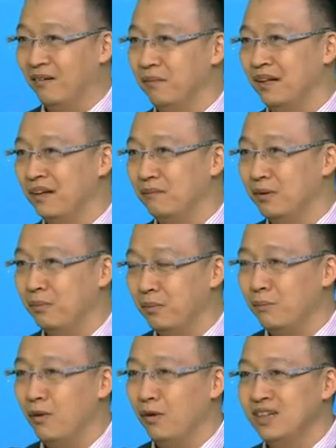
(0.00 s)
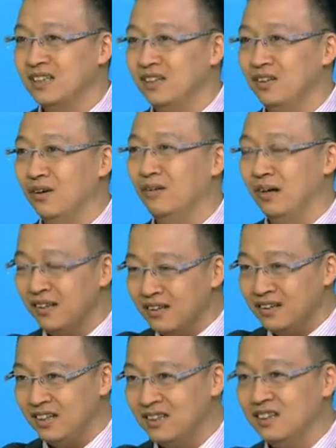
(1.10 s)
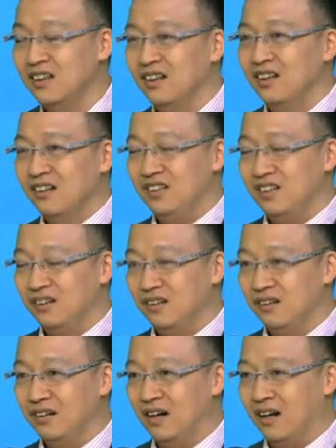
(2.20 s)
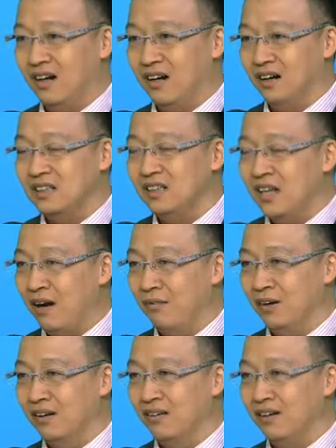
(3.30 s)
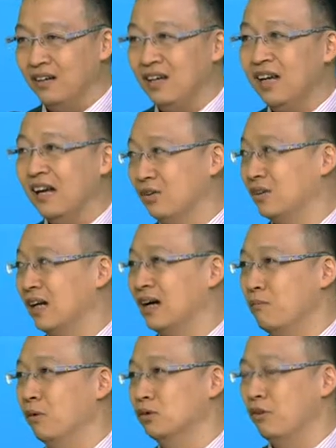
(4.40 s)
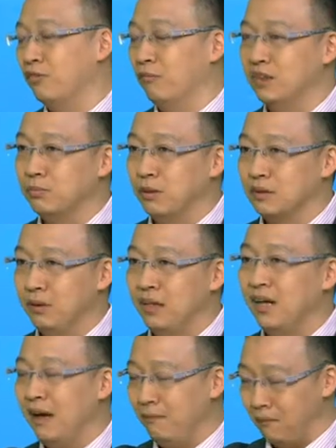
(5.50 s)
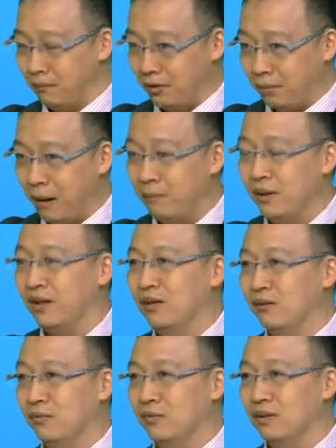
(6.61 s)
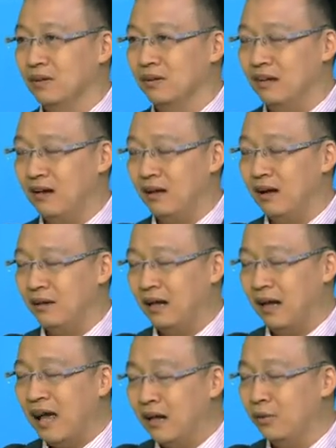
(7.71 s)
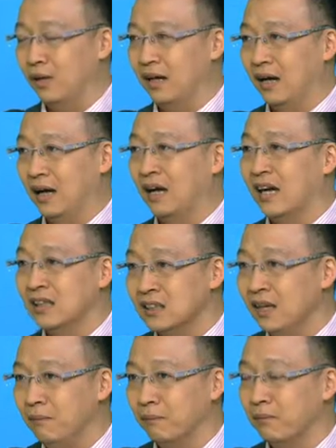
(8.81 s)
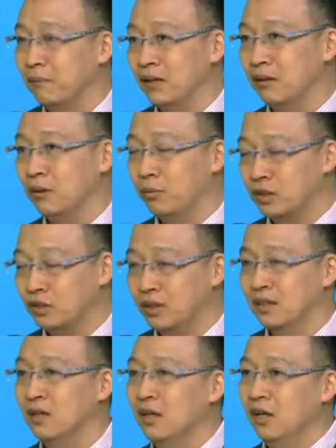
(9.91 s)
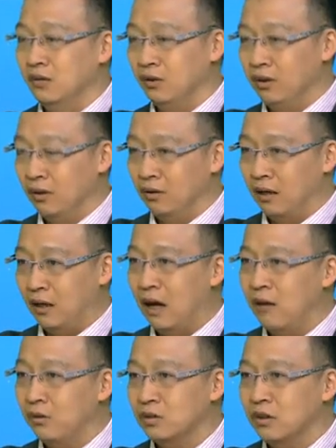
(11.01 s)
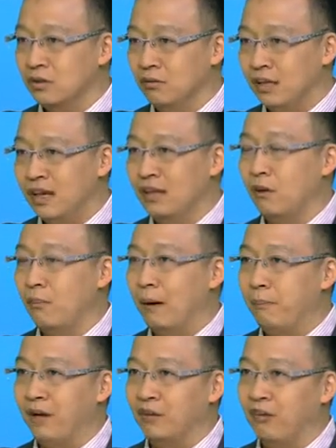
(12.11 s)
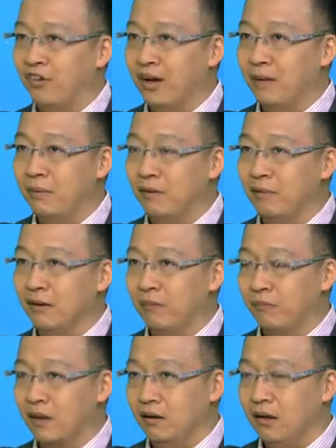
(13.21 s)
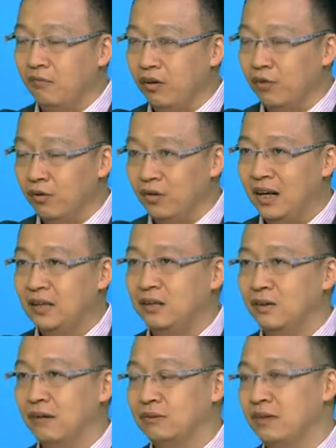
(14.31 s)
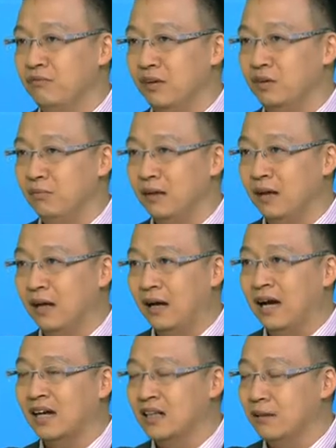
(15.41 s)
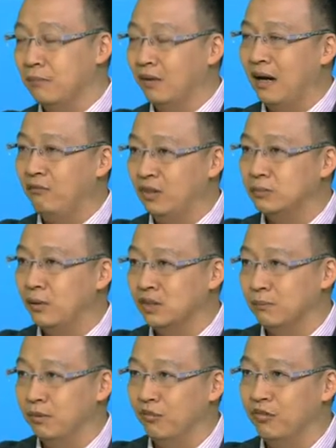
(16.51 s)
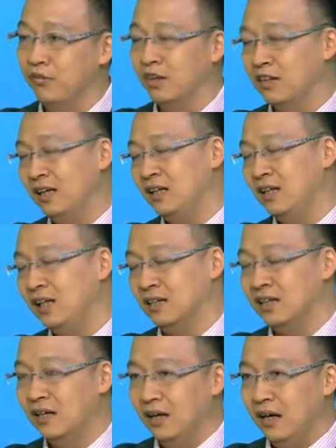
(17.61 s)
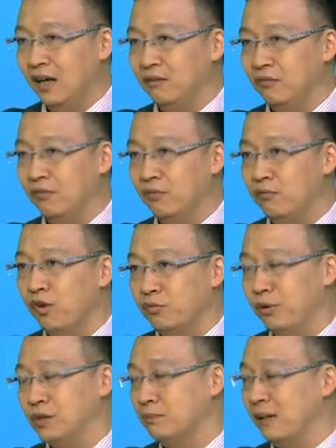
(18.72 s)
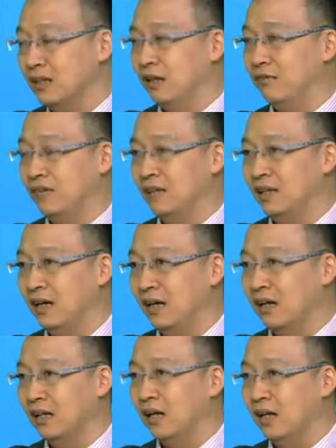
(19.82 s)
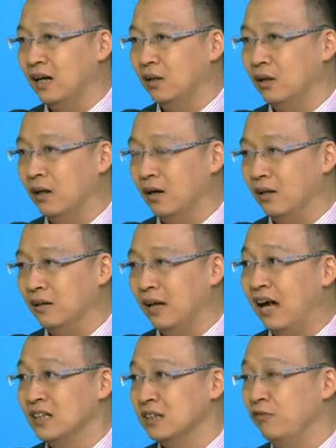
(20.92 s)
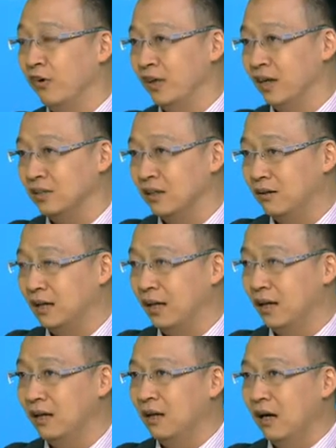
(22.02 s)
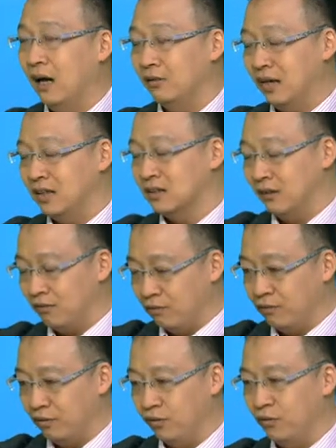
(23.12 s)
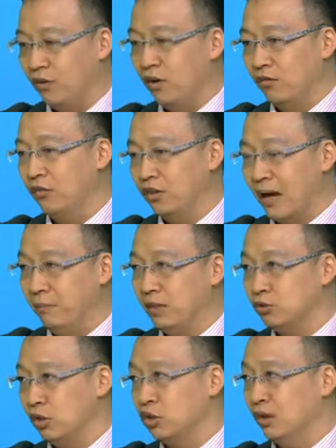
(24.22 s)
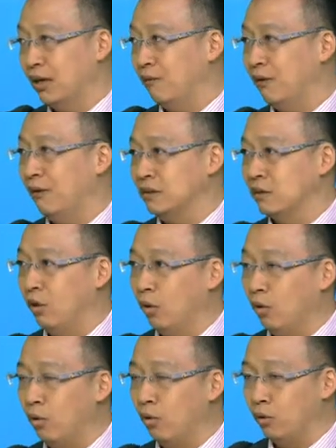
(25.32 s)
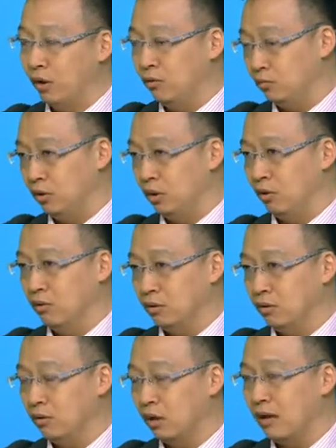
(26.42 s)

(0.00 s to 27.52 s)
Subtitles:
but the point is, under this, scenario, he got to take up most of the responsibility, and the public are angry against him. But the question is, I would also like the public to think about if we would like to have someone to be accountable and responsible for what they did, and from what perspective they're asking for it. Okay, are you asking through the administration as well as the law, or you're